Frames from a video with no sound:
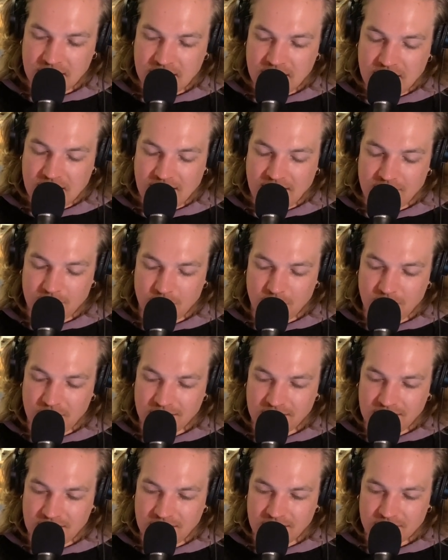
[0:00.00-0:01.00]
a
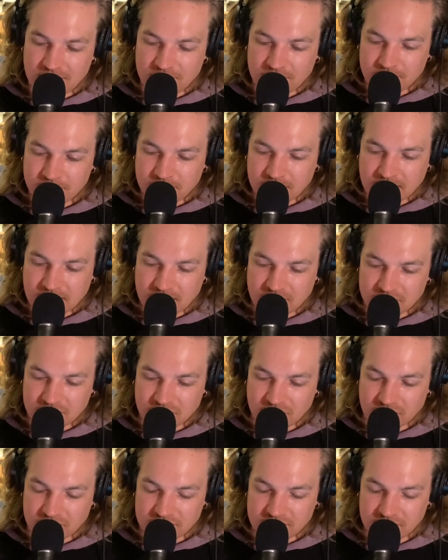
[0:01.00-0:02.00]
big
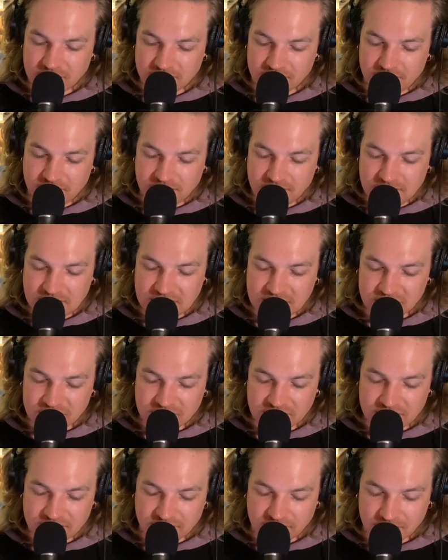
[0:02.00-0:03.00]
source of interest
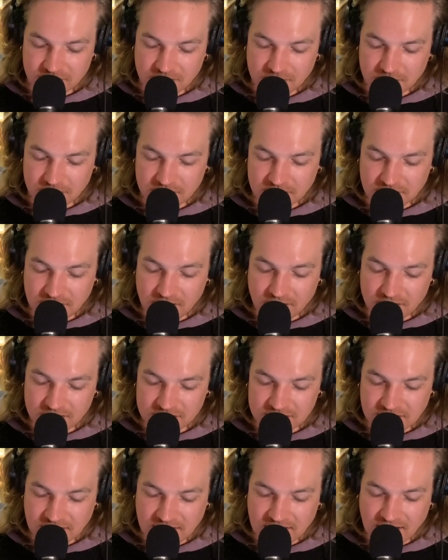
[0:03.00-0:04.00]
for people to go and
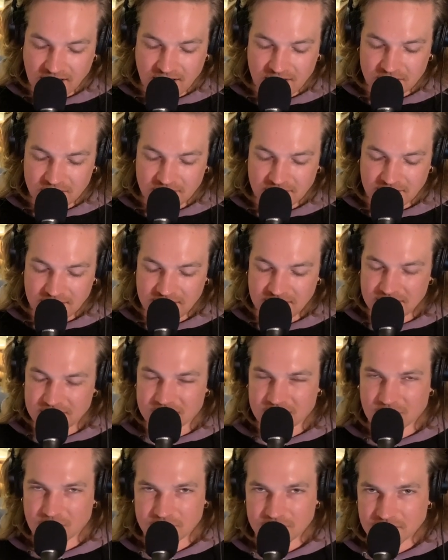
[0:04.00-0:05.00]
check out. And it's
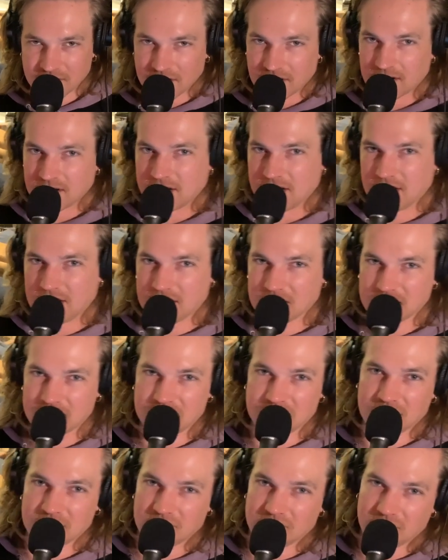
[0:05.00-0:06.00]
over
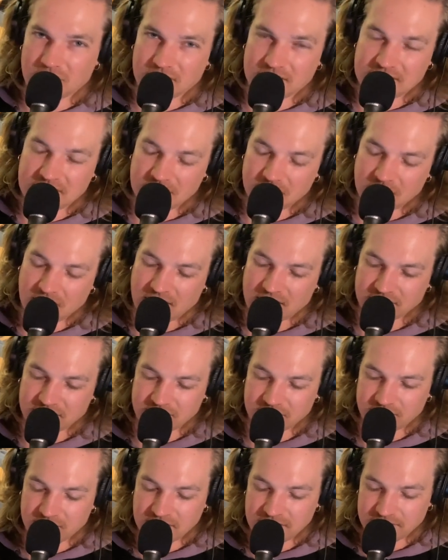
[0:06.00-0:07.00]
120 miles of
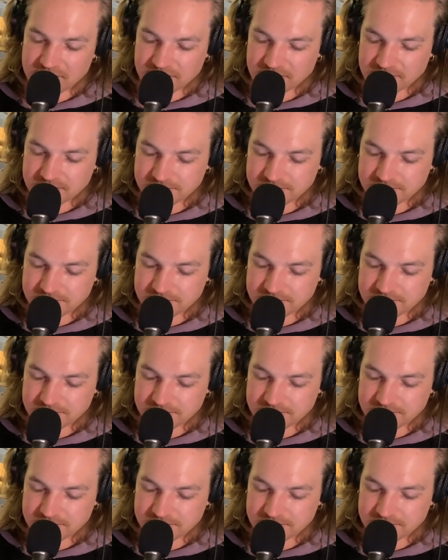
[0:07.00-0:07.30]
reef.